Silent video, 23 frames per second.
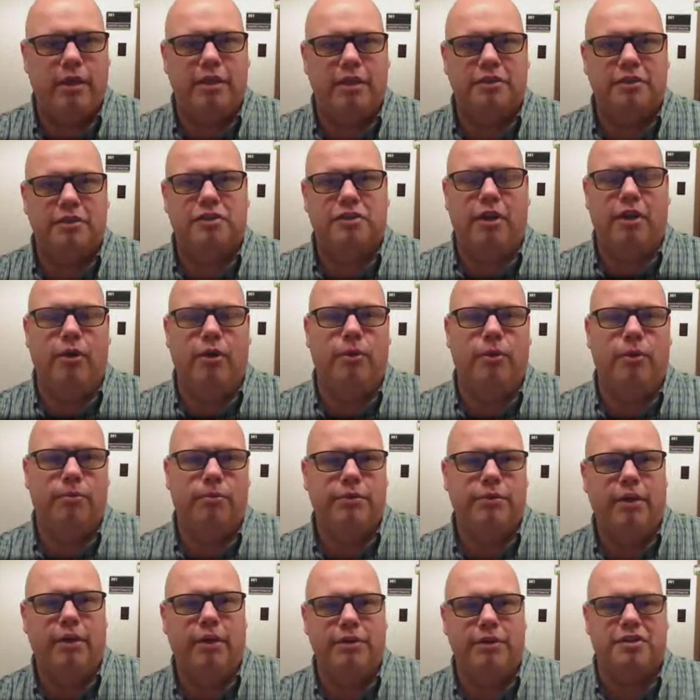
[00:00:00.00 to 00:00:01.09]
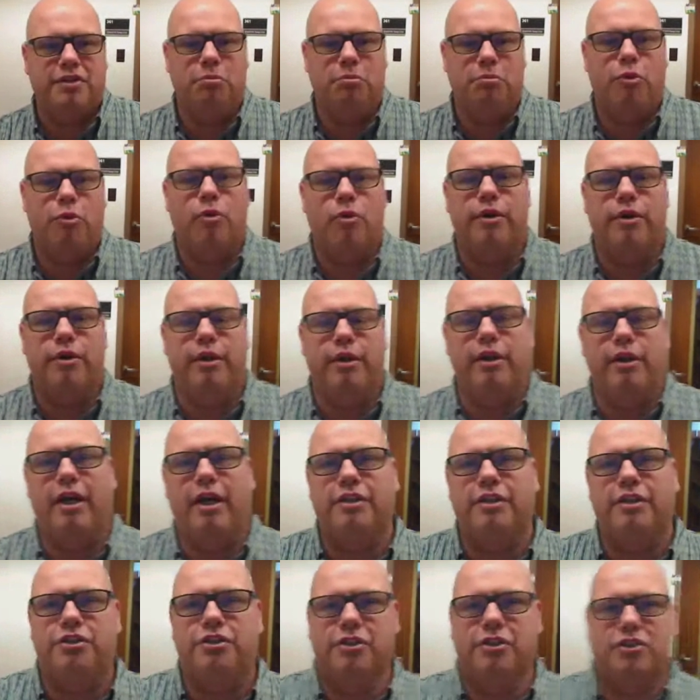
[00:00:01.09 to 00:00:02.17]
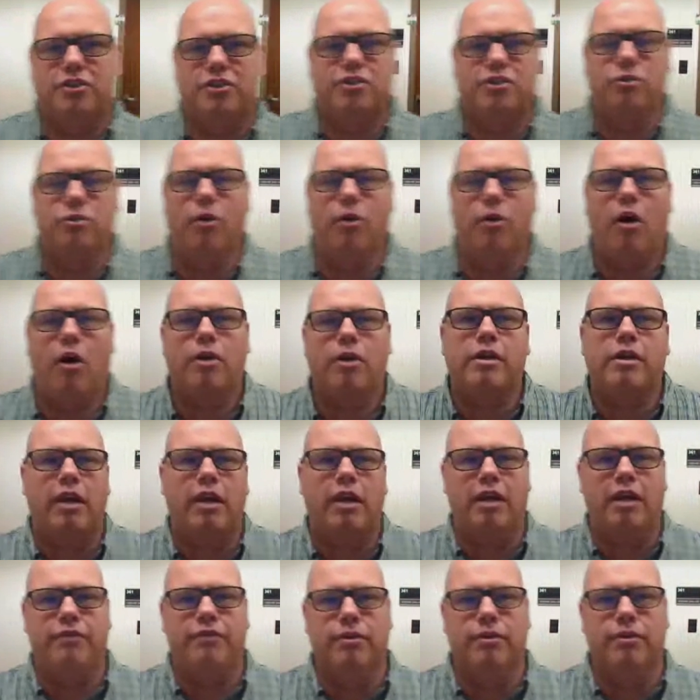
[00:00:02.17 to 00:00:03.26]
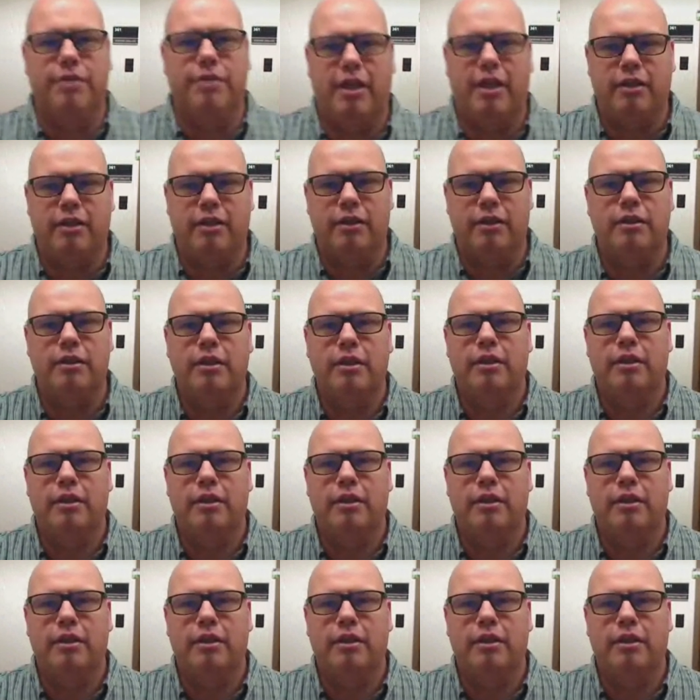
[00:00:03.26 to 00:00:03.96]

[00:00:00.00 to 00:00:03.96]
And so, it's important not just to archive your data,